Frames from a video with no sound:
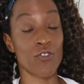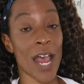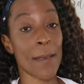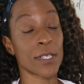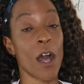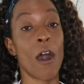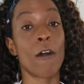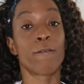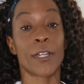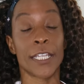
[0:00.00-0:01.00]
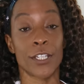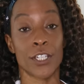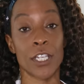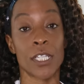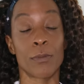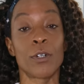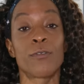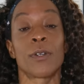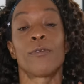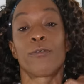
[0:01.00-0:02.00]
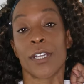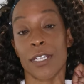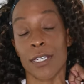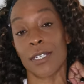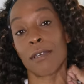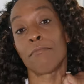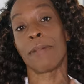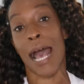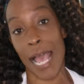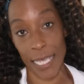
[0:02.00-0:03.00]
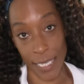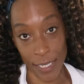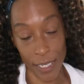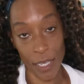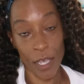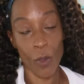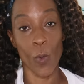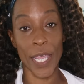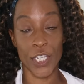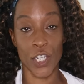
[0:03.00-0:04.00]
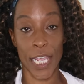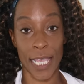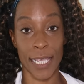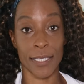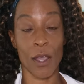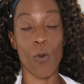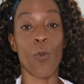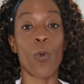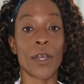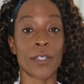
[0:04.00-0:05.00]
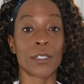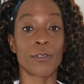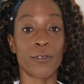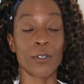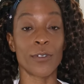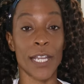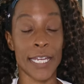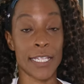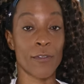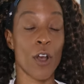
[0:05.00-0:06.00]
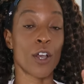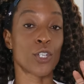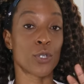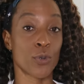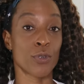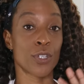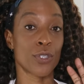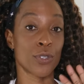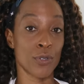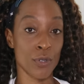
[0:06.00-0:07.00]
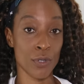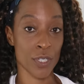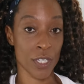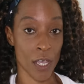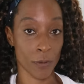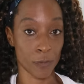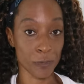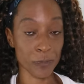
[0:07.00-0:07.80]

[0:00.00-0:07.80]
straps are fully adjustable from front to back, which is wonderful for ladies that have got a shorter torso.